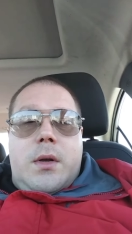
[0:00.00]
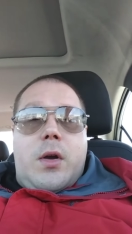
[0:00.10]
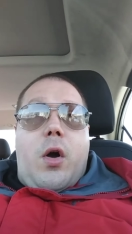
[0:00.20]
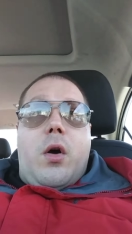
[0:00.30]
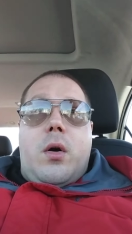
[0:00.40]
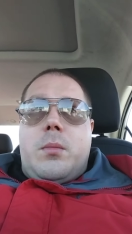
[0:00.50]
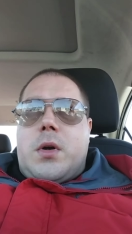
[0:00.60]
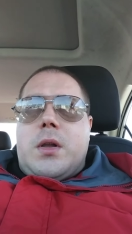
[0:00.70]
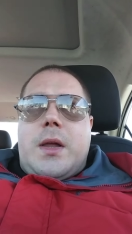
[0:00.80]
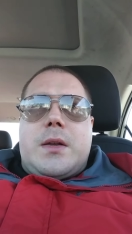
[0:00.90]
Calm,
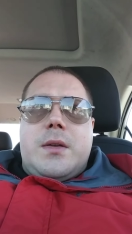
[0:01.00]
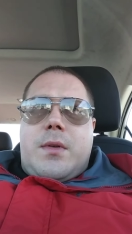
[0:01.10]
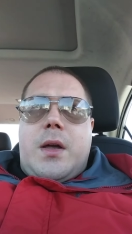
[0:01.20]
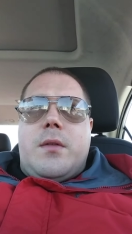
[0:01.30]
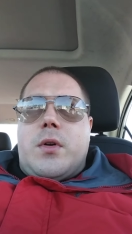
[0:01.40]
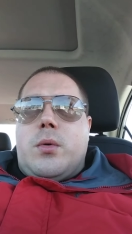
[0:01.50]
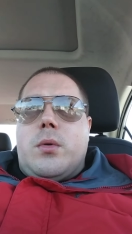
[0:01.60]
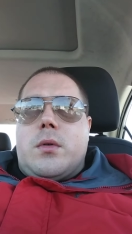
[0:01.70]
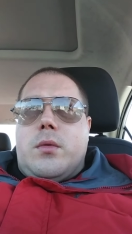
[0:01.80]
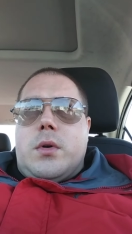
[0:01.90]
collective, kind of a
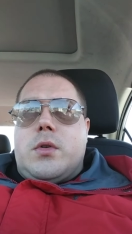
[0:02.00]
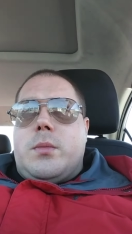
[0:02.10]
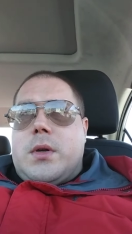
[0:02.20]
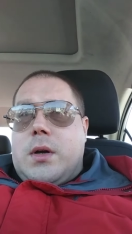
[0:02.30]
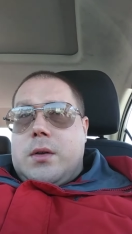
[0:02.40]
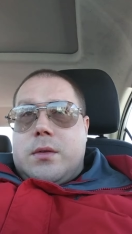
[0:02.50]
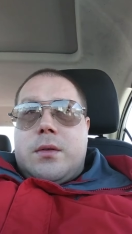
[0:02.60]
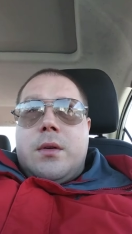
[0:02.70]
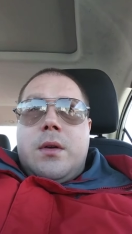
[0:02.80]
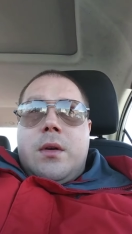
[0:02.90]
cooler voice
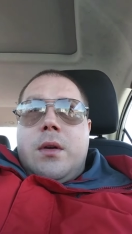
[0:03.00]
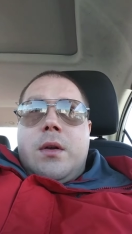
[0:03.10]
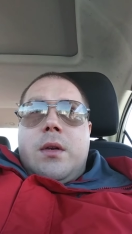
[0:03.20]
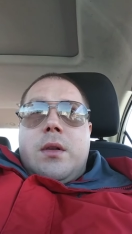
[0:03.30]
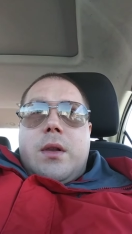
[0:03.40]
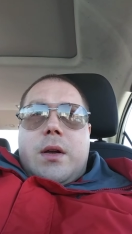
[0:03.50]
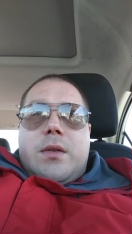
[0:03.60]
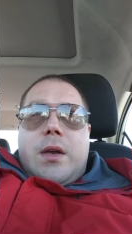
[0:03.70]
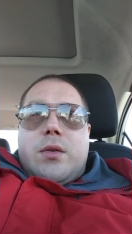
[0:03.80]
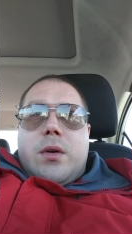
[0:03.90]
because, like I
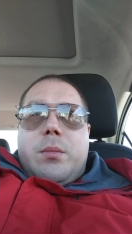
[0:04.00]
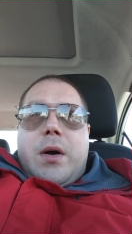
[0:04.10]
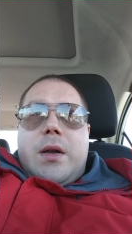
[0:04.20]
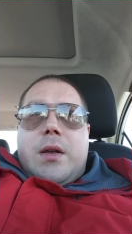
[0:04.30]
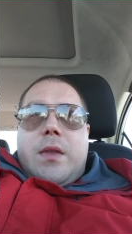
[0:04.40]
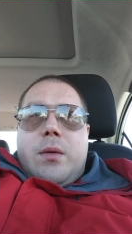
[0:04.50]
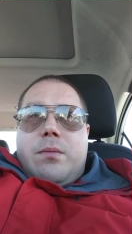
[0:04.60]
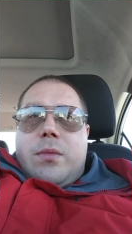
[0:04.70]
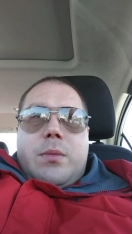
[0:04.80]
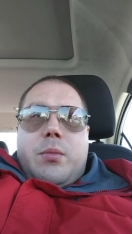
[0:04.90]
say, he's on a bike and they
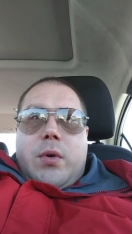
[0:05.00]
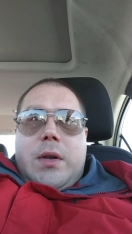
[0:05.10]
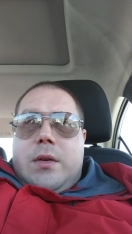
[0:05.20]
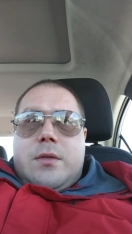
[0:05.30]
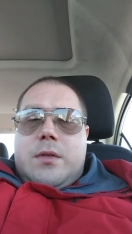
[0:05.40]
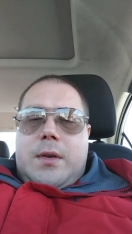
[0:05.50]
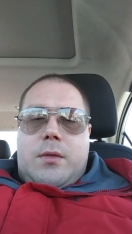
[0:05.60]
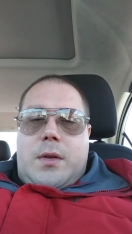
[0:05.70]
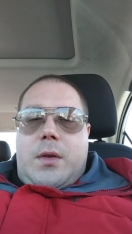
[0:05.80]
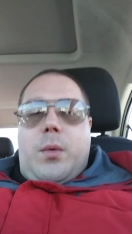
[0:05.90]
breeze just
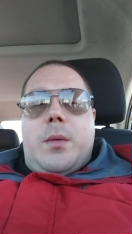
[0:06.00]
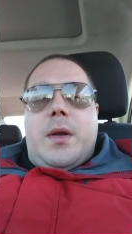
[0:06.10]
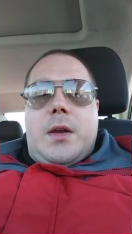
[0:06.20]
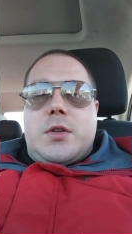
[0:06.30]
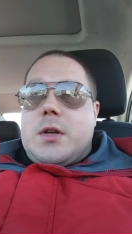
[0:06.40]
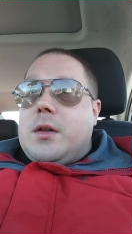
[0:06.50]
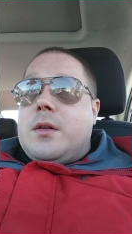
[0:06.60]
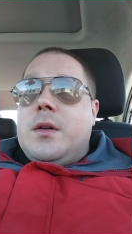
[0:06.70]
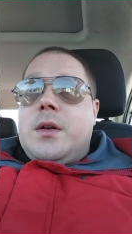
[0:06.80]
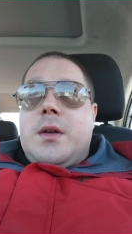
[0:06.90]
sounds like they want to make it chill.
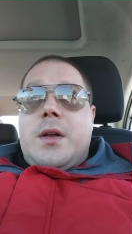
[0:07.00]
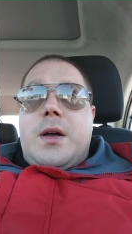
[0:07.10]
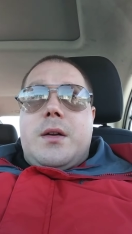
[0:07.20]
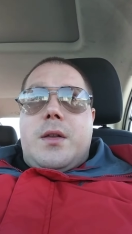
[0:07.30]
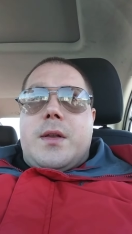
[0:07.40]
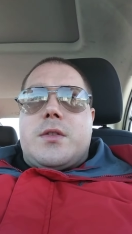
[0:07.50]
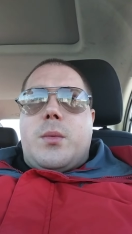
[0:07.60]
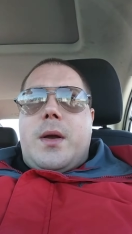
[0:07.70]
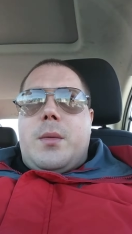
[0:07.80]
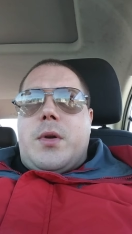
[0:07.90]
I don't know, that's the
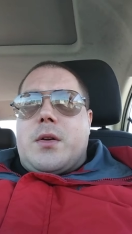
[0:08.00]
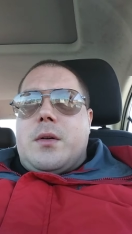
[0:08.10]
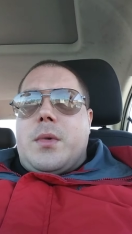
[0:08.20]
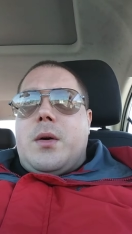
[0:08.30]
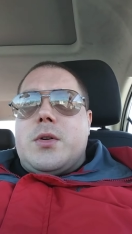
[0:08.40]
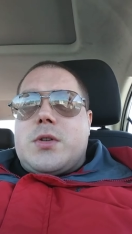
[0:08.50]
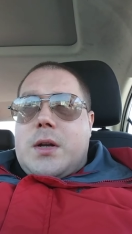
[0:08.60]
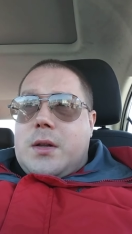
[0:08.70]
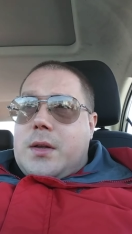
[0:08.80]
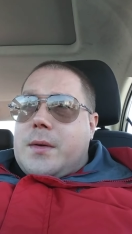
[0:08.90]
way I picture it, but I always try
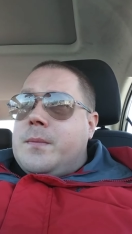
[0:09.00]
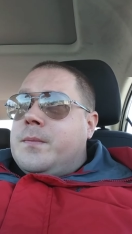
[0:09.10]
to like